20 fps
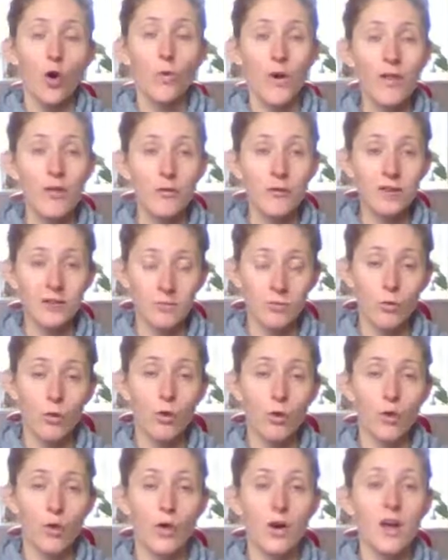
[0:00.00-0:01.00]
or whether it's
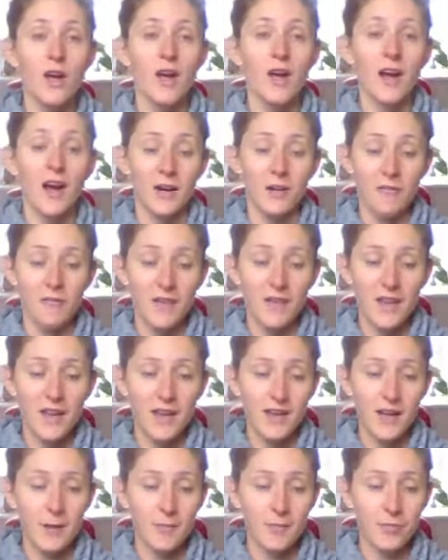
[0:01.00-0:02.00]
more kind of
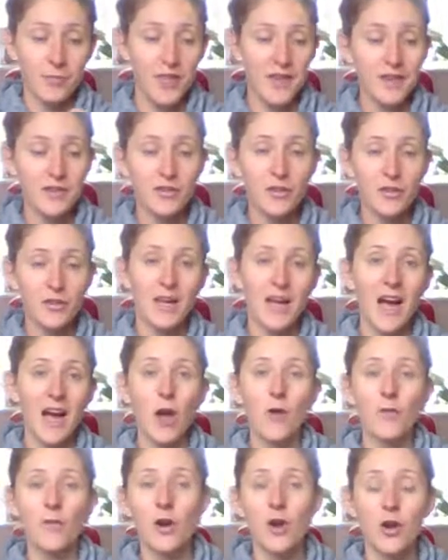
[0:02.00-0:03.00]
the things that get
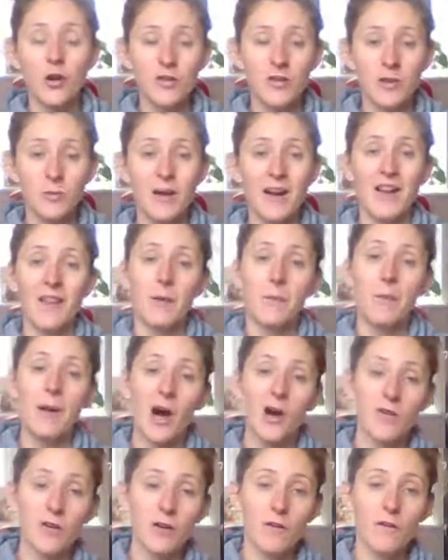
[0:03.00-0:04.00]
overlooked a bit, like the
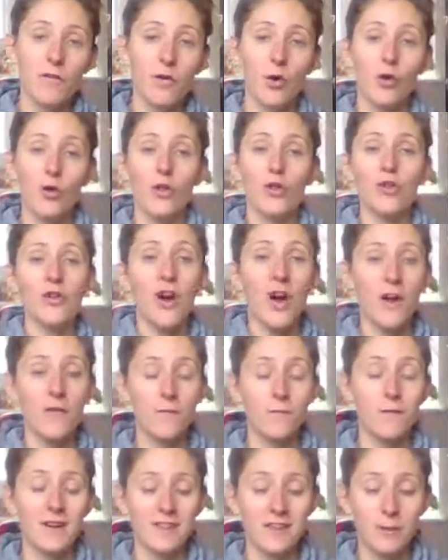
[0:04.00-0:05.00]
pelvic floor or the
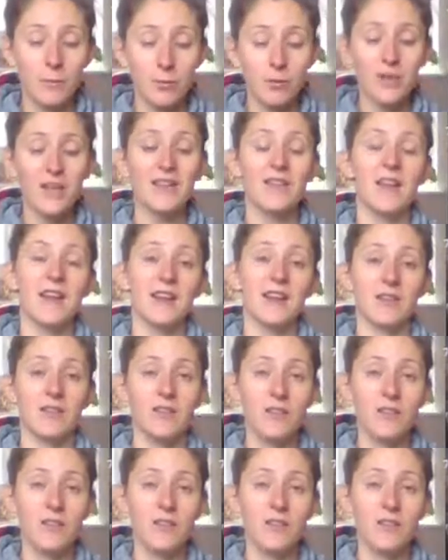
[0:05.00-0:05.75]
diaphragmatic breathing.